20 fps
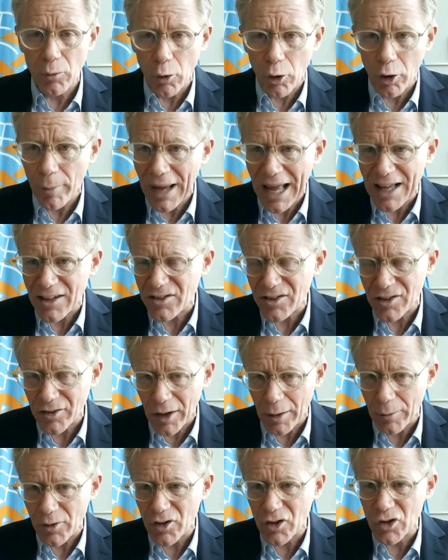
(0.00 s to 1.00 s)
I wore a mask because
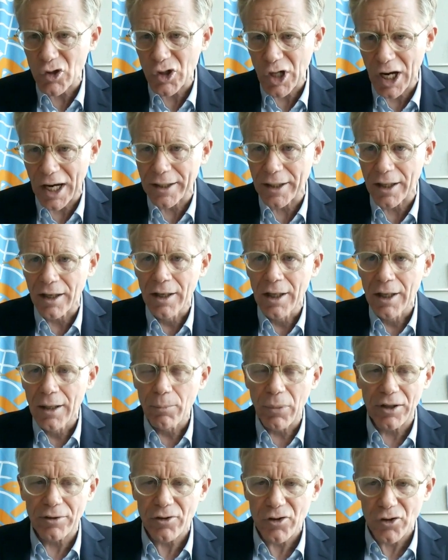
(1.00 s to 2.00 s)
I was in China,
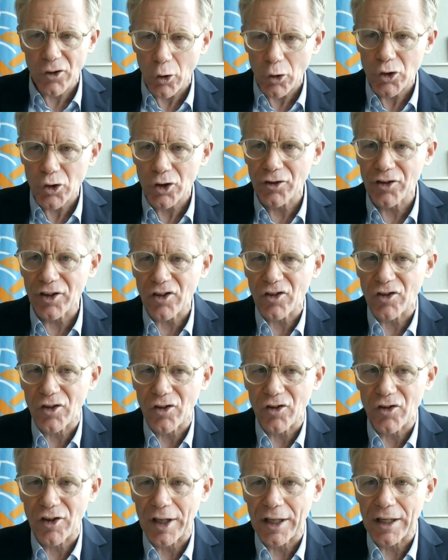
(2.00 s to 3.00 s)
but social
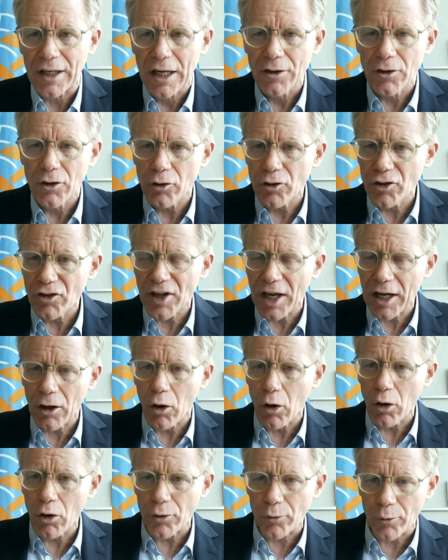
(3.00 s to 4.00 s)
distancing, you take
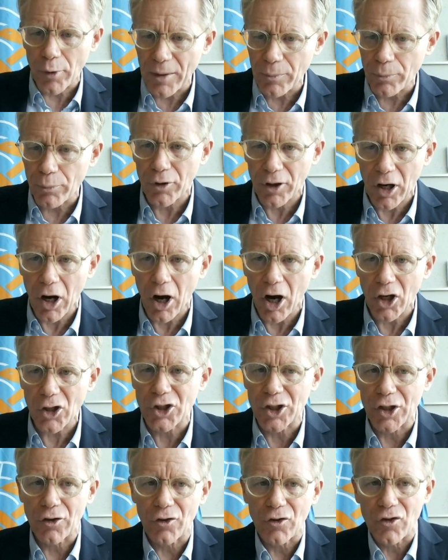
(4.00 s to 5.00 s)
all the right
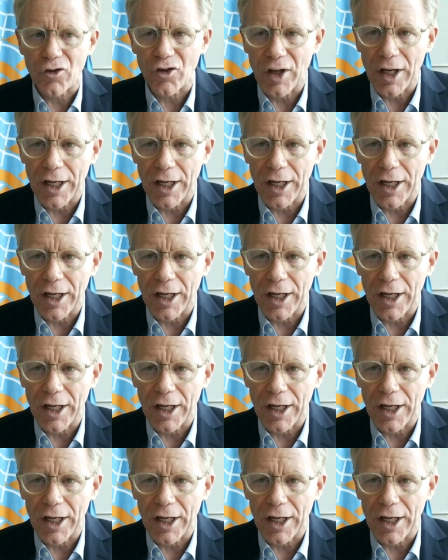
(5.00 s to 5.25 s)
precautions.